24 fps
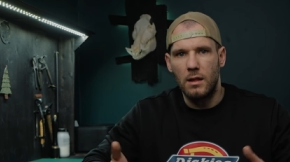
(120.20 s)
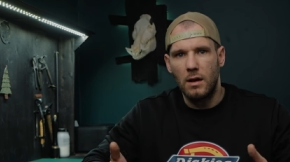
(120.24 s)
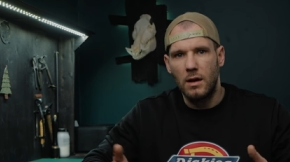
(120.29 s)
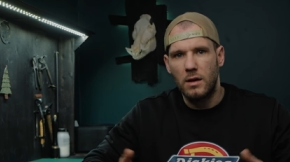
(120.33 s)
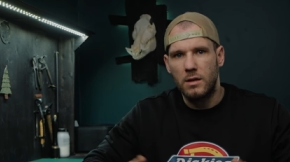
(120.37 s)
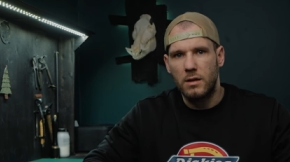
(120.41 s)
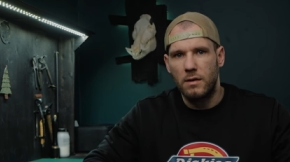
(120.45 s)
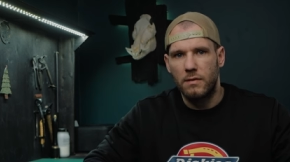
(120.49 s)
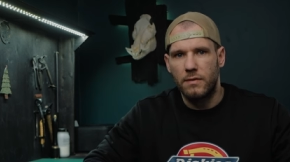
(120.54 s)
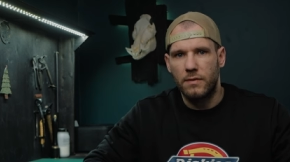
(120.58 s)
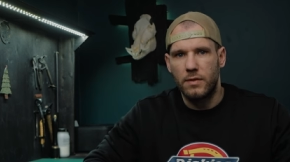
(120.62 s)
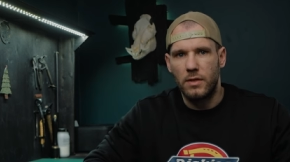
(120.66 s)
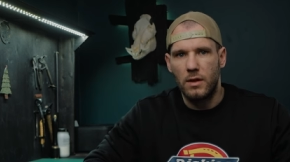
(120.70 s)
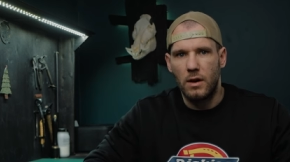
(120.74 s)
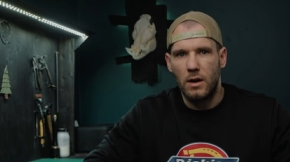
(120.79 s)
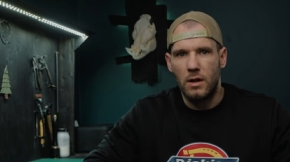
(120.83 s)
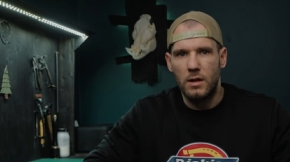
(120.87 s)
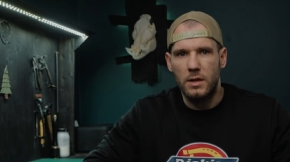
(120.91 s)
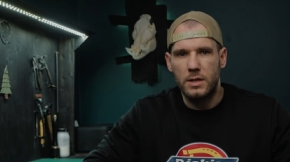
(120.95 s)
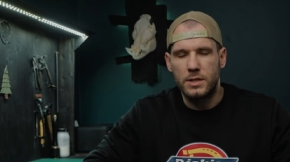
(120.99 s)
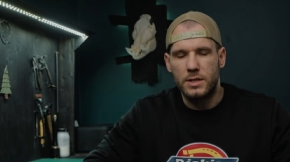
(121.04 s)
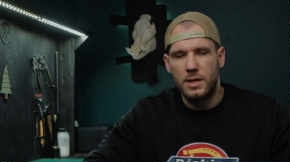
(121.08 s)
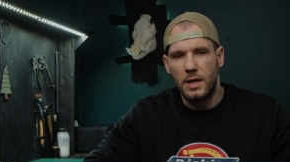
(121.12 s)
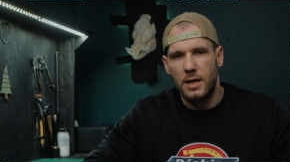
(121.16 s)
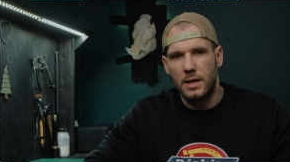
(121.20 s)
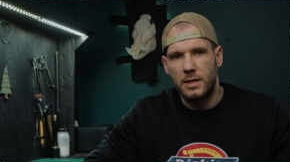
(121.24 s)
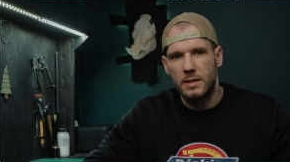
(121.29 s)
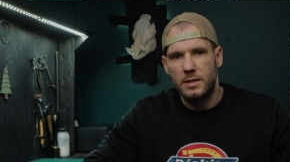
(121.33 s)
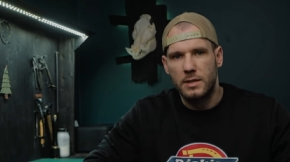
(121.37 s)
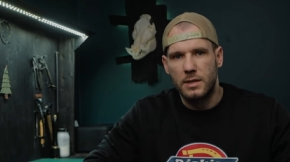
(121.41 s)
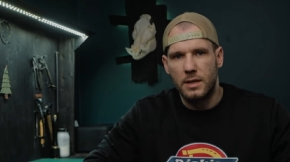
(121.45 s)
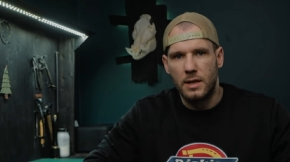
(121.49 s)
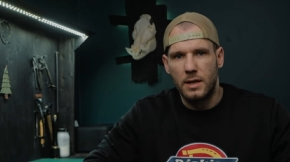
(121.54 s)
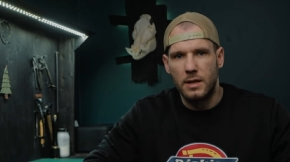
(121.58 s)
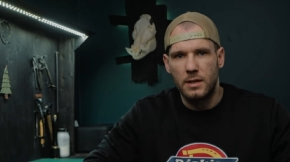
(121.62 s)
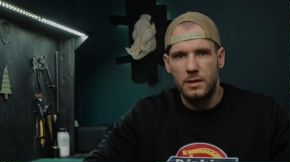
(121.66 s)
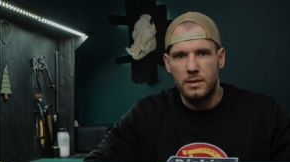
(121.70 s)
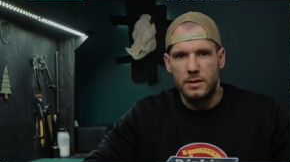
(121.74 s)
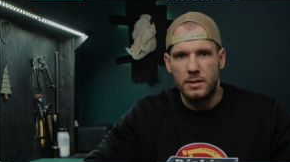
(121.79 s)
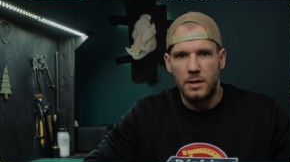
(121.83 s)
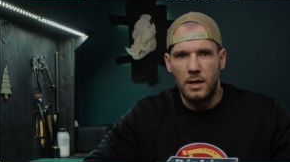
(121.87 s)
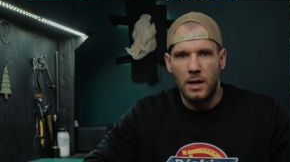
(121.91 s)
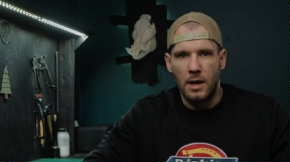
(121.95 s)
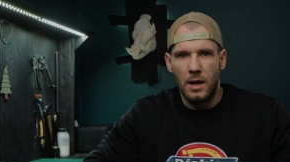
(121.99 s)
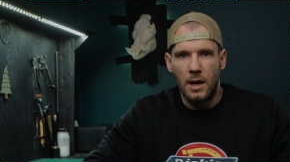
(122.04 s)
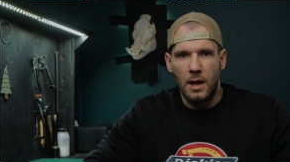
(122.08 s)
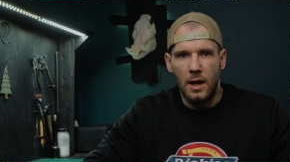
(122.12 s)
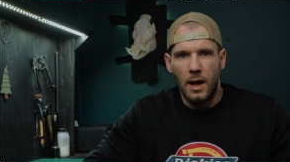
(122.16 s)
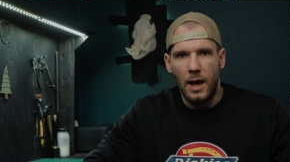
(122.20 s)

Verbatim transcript: lot of knowledge and skills,